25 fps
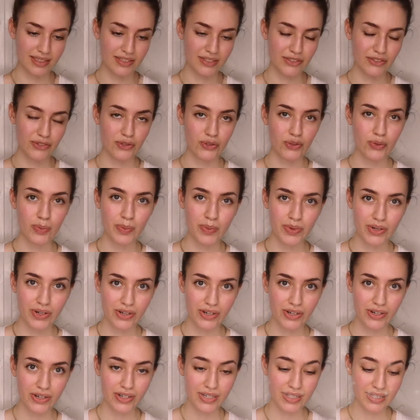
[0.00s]

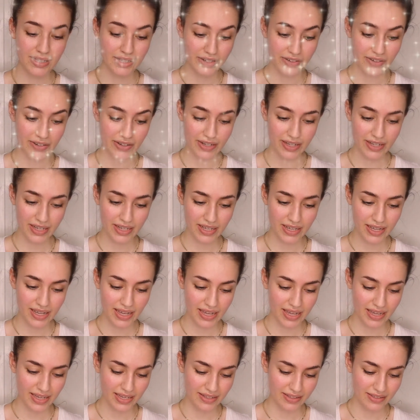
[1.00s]
super glittery
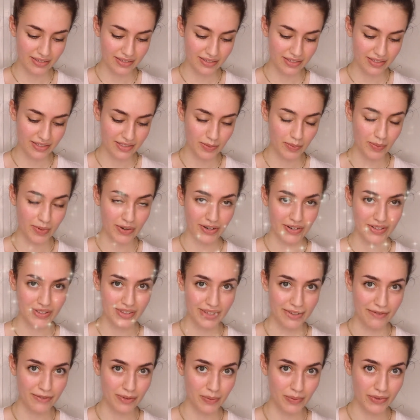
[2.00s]
and
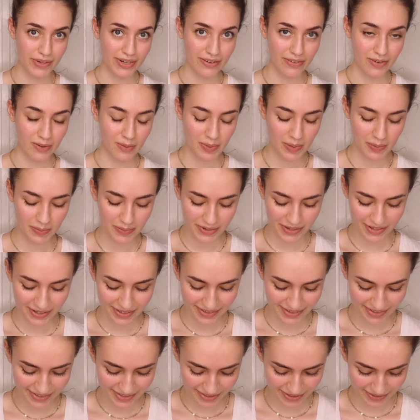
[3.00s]
sparkly from what I remember,
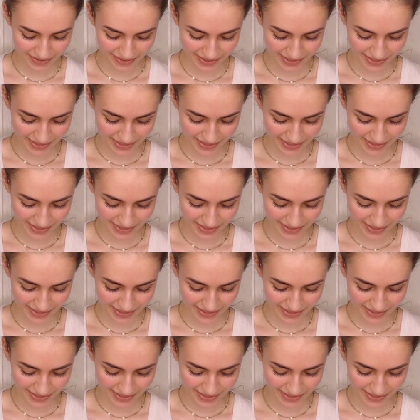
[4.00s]
so we'll